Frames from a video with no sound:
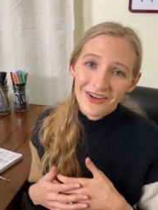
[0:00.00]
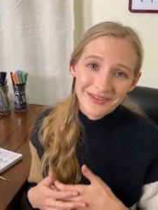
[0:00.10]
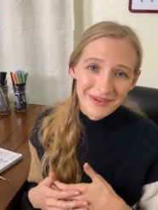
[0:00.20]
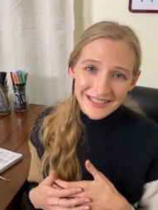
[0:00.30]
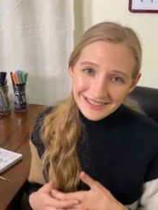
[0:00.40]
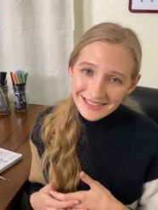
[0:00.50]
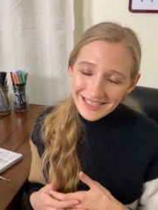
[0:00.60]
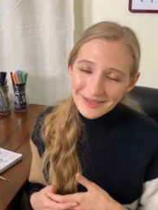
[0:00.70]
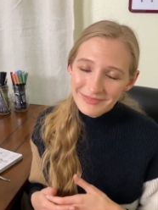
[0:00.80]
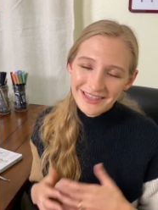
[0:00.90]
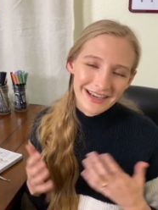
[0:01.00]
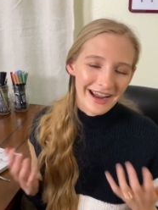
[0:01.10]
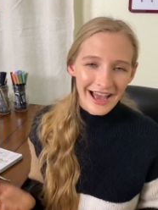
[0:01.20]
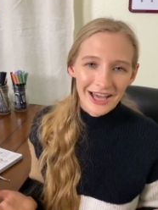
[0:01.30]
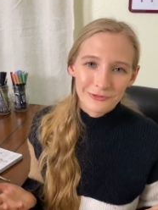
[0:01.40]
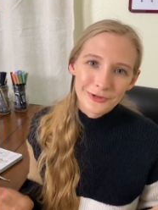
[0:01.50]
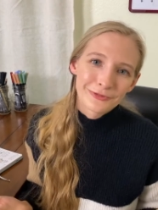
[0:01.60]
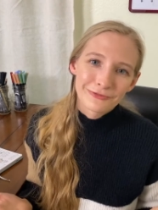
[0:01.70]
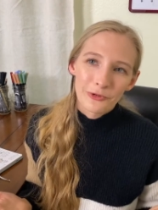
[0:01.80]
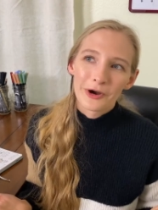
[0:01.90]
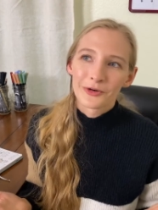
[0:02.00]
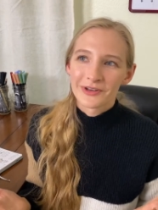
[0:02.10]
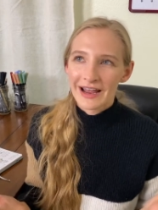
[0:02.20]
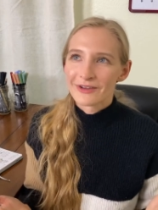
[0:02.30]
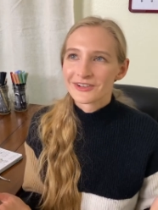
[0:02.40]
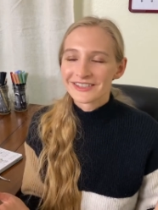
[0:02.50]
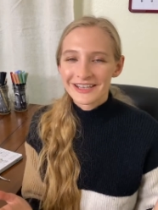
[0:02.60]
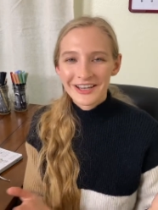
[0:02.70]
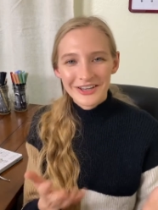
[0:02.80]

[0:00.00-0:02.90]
on my sleep than I had room for when I was